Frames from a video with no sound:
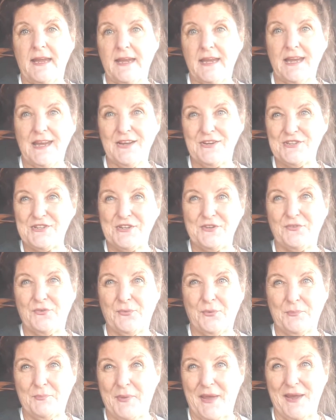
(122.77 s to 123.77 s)
any issues
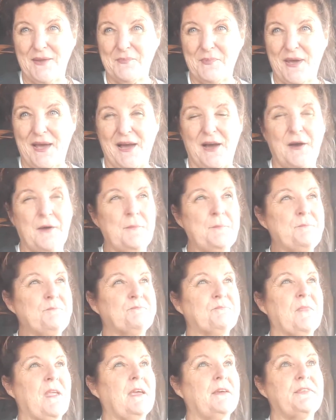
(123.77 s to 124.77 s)
with PayPal.
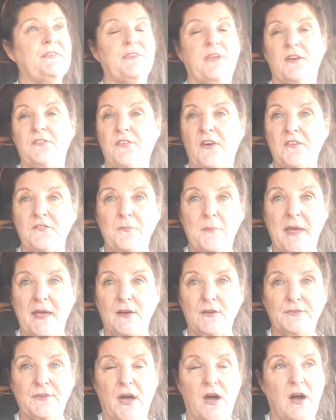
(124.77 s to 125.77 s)
Stuff I've
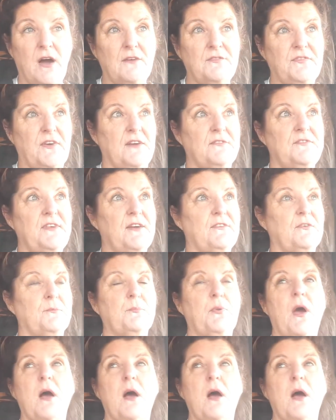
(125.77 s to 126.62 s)
mailed off, I've never